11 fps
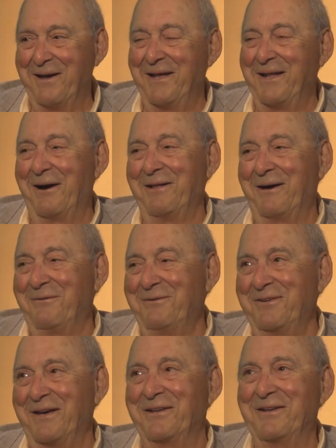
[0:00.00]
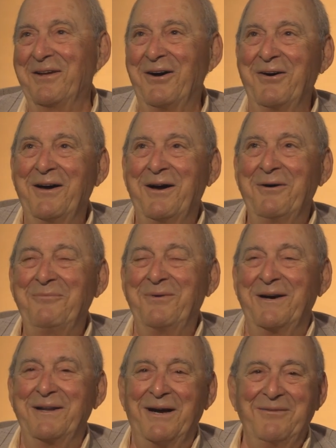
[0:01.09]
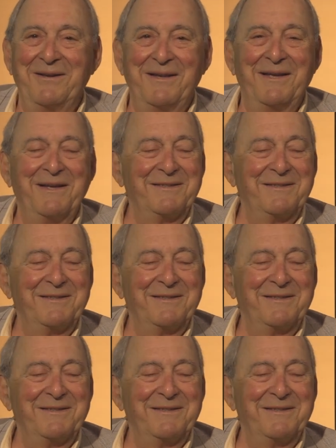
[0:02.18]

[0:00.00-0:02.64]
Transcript: And that, that was it, you know. But I mean,